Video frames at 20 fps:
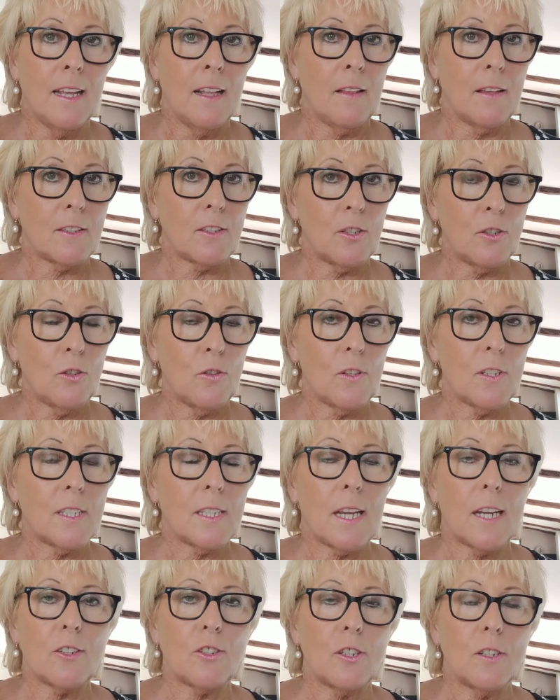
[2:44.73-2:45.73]
That's another
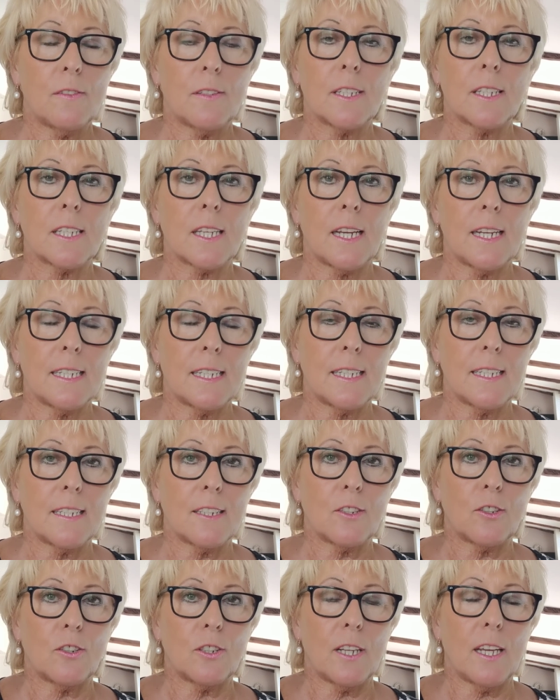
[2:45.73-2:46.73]
section of society he's
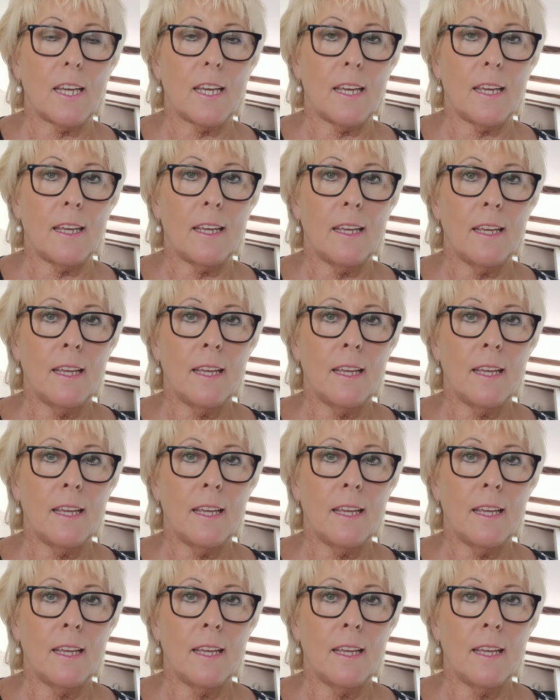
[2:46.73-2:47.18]
going to hit.